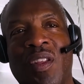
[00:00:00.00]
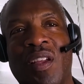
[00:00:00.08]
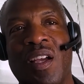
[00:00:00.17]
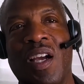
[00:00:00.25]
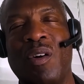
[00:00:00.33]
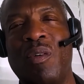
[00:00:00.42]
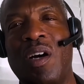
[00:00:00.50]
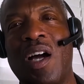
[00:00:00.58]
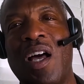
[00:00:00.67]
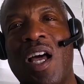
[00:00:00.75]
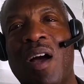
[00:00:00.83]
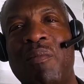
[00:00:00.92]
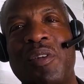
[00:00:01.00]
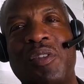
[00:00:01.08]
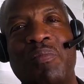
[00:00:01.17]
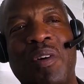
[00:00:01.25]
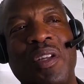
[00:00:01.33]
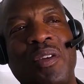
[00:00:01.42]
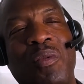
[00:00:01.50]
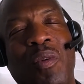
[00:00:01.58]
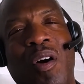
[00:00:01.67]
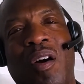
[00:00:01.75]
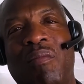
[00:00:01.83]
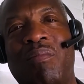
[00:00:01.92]
I go, well, how much money you
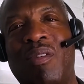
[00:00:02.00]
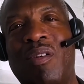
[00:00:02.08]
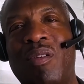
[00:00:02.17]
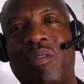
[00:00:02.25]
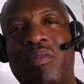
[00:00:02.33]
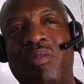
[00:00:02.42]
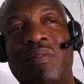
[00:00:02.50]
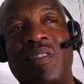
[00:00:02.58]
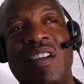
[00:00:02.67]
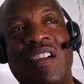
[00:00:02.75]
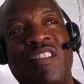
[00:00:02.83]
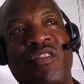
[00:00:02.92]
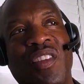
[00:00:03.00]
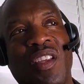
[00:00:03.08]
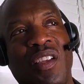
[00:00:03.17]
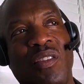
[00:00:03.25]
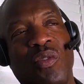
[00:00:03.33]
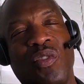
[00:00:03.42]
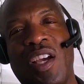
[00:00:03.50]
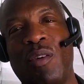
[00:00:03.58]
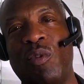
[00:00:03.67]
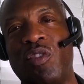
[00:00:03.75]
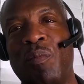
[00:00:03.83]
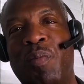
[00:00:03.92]
want, bro? He was like, well,
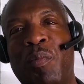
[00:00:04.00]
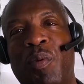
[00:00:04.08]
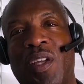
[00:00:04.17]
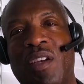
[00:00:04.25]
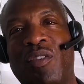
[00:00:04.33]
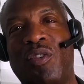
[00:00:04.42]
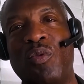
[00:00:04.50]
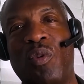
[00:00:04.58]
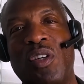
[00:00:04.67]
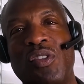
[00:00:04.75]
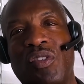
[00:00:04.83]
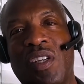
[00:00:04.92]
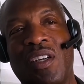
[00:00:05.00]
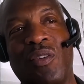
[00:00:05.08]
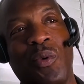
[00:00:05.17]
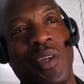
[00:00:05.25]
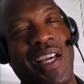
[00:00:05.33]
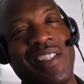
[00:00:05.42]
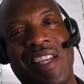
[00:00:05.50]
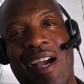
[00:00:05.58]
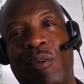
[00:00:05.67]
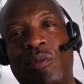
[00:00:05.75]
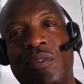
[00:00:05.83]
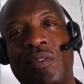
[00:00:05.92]
some people are giving 200. I go, well, that's
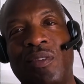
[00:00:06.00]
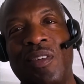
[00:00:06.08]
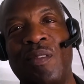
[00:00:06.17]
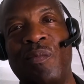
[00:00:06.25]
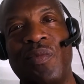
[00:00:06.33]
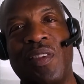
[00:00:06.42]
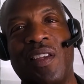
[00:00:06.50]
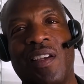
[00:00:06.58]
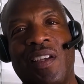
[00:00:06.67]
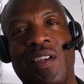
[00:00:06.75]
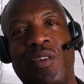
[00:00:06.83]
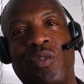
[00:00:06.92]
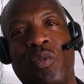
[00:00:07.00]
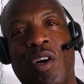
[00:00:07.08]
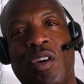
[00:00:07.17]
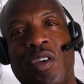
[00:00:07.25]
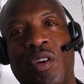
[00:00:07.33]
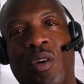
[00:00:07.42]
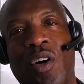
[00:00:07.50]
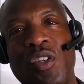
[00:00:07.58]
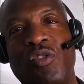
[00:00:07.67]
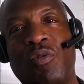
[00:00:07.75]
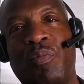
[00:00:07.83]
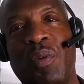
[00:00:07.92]
out. He goes, well,
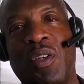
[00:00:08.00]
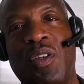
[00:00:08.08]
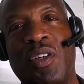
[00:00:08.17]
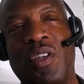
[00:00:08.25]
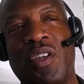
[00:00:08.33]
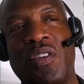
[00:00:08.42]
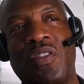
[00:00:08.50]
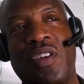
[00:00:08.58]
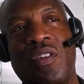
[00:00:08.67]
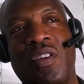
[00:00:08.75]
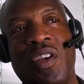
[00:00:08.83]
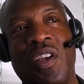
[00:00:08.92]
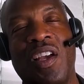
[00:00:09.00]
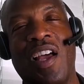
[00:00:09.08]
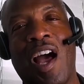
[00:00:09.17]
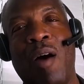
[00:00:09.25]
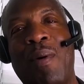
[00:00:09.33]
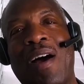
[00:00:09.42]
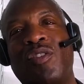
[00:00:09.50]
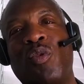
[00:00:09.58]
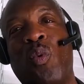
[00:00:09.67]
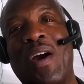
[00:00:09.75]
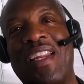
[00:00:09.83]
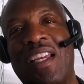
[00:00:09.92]
100 would be good. I said, how about
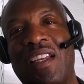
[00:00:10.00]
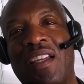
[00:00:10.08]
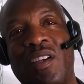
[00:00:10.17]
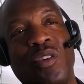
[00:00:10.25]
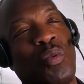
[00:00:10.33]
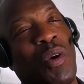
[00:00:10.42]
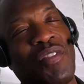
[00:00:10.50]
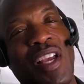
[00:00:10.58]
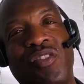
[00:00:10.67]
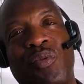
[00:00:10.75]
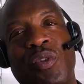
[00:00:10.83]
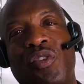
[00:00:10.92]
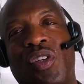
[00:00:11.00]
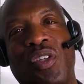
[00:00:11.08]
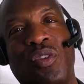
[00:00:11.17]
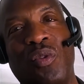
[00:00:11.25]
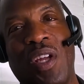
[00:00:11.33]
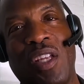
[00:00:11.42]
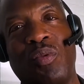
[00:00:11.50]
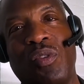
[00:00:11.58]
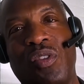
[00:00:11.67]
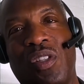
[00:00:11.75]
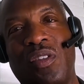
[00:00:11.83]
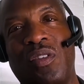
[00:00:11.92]
20? He goes, well, if that's what you can do, that's what
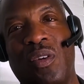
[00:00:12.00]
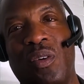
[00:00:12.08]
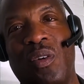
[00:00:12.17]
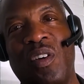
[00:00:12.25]
you can do.